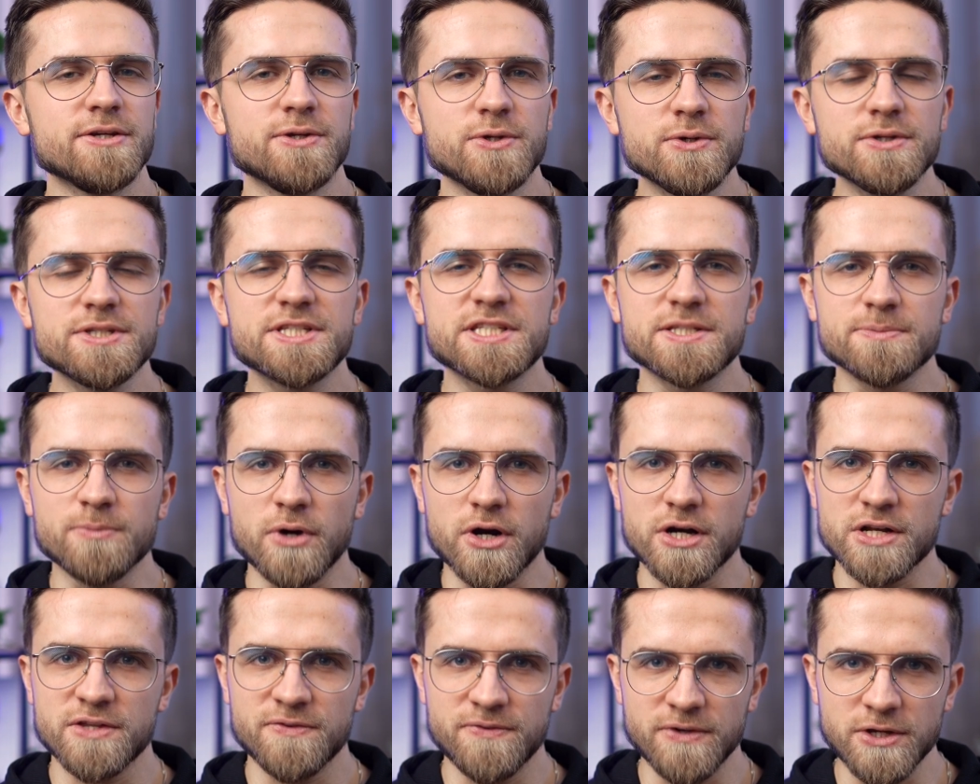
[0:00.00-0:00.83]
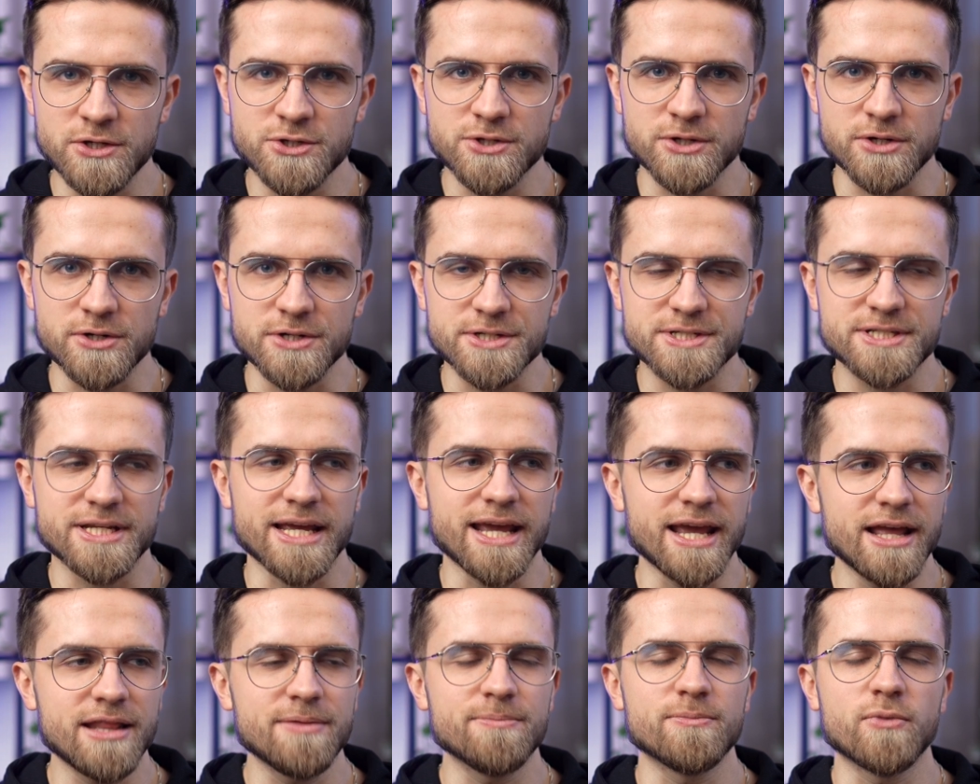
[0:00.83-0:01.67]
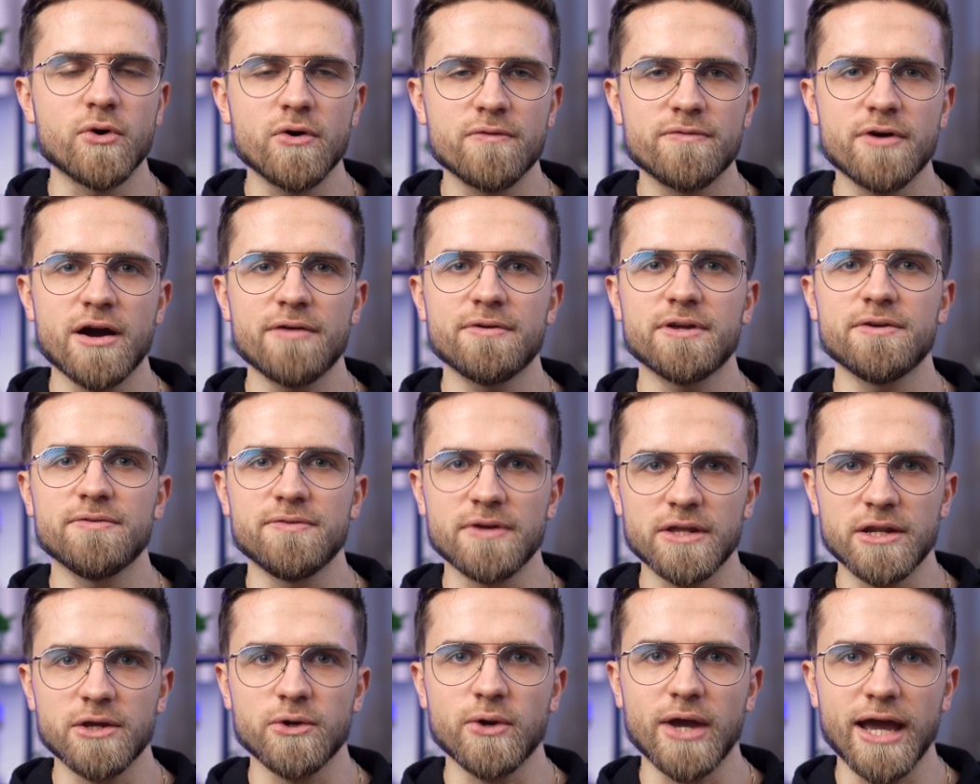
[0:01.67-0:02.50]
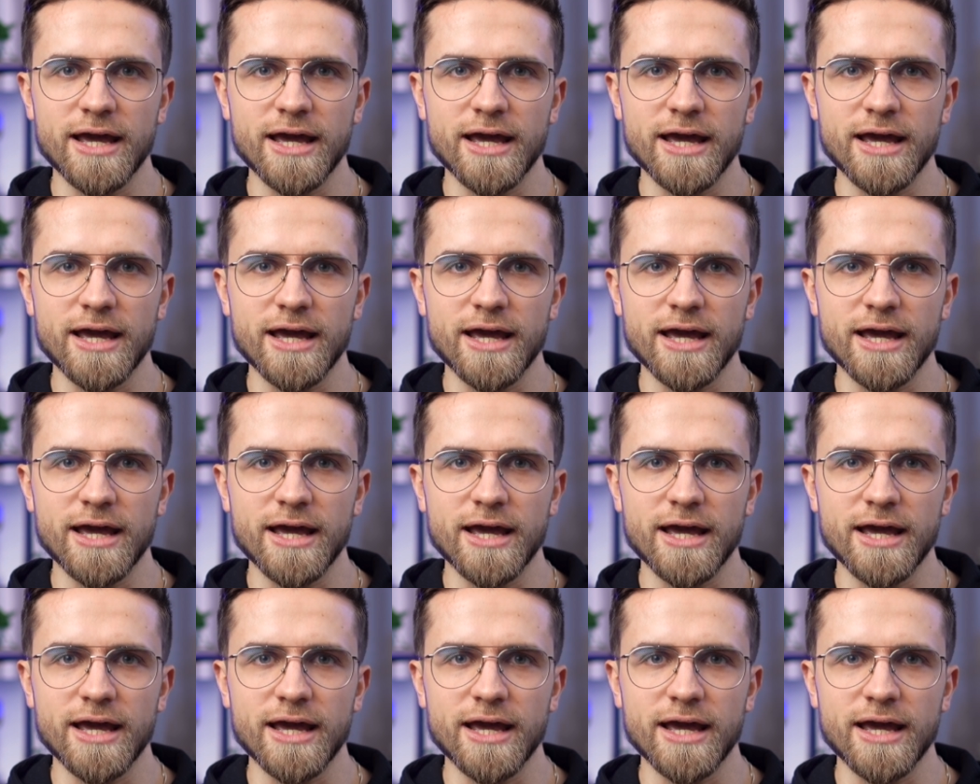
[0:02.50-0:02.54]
use smart features in Movavi Video